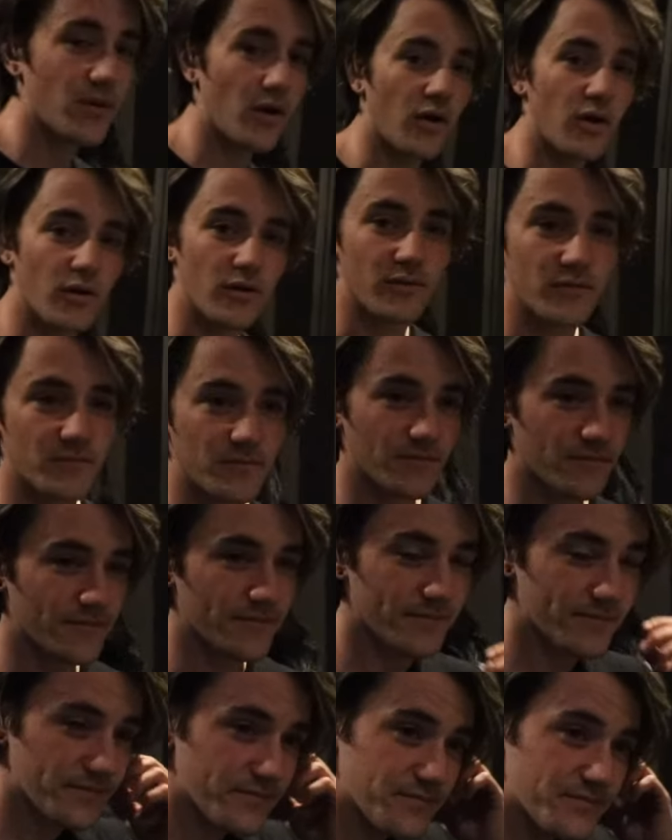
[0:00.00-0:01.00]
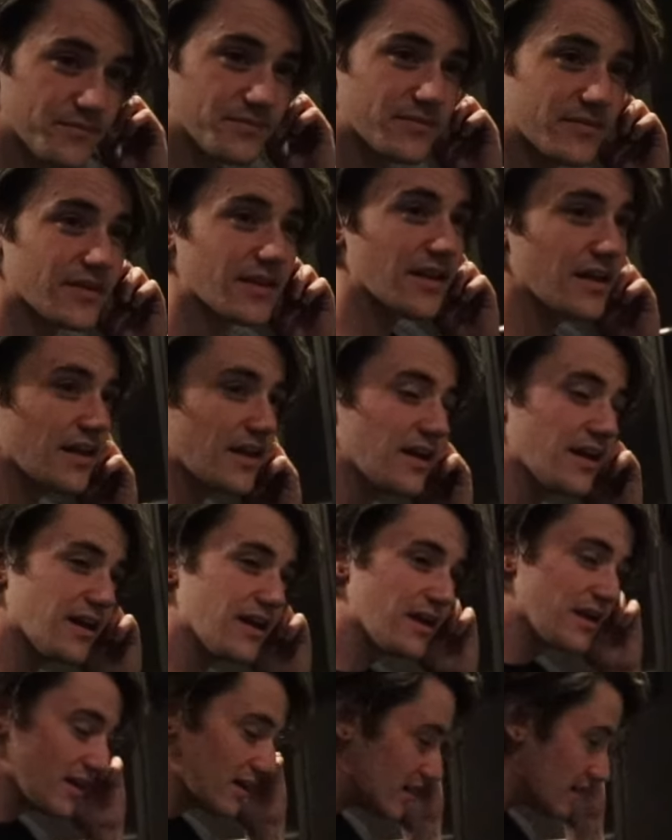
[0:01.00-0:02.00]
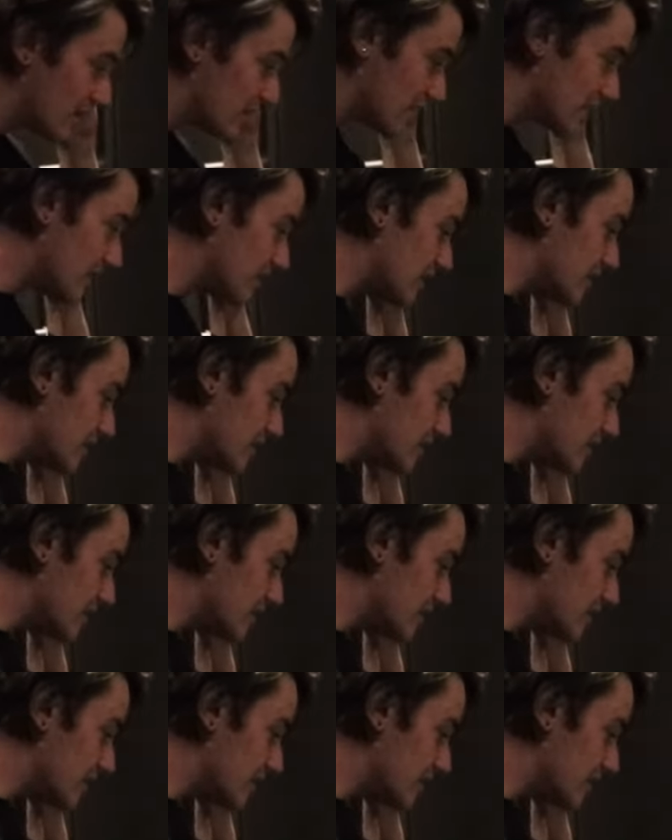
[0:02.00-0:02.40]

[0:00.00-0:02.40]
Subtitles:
Oh. It's just Kyle's being a little